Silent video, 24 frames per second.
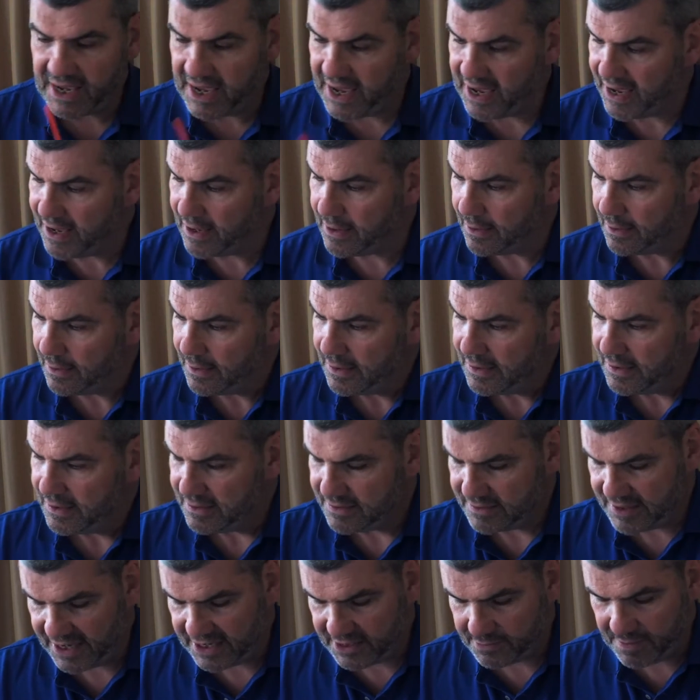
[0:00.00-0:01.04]
kit
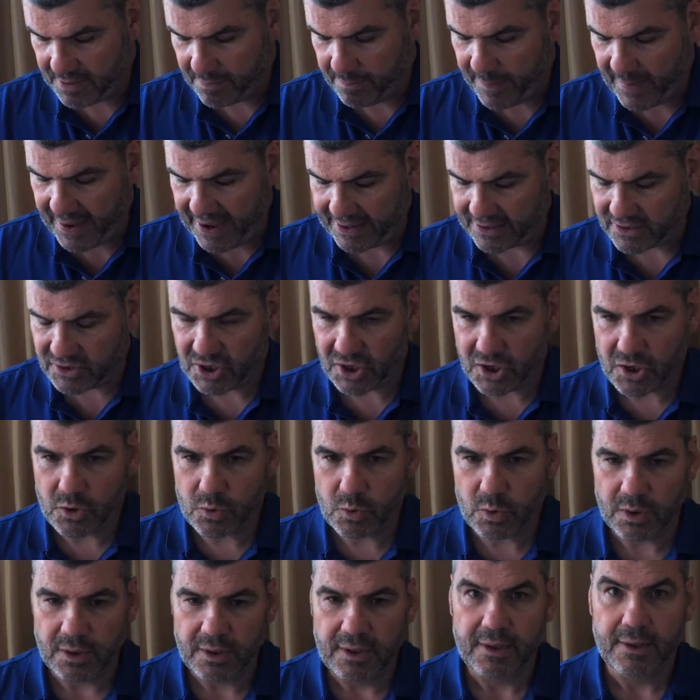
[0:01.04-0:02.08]
takes me back
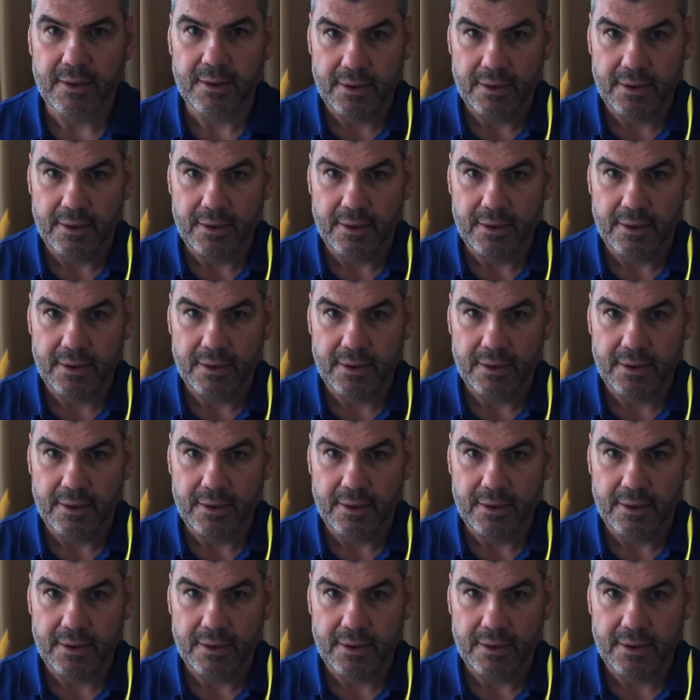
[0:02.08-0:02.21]
to